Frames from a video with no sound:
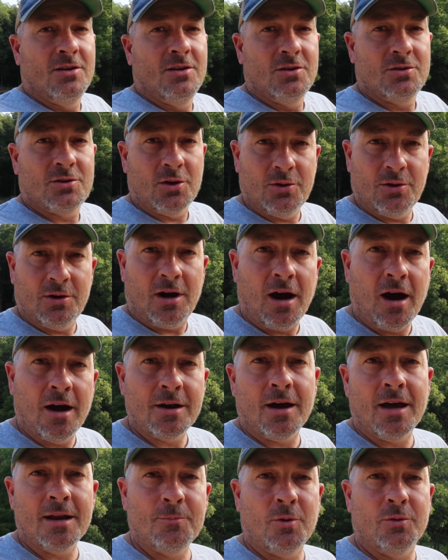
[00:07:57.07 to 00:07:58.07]
So the hot
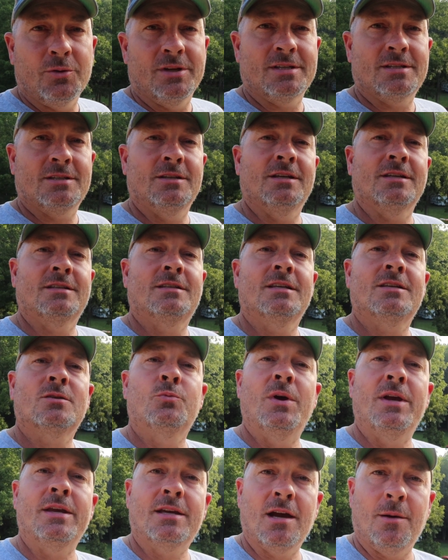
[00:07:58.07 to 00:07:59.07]
item on this list this
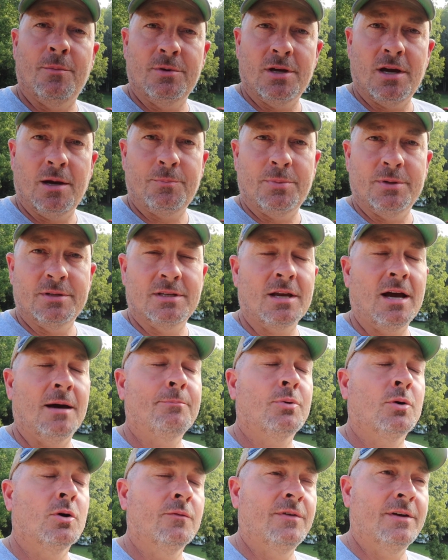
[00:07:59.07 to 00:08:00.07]
week coming up has got
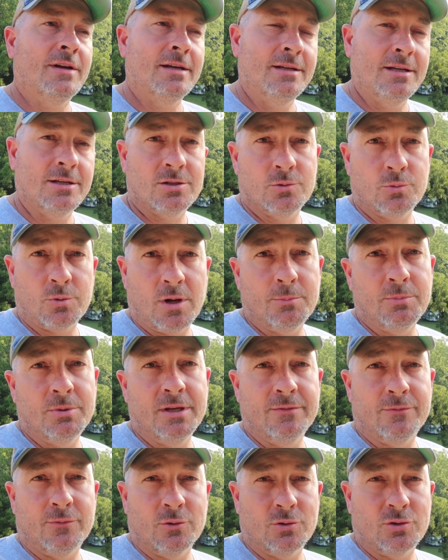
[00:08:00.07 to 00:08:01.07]
perfect conditions, what I believe, for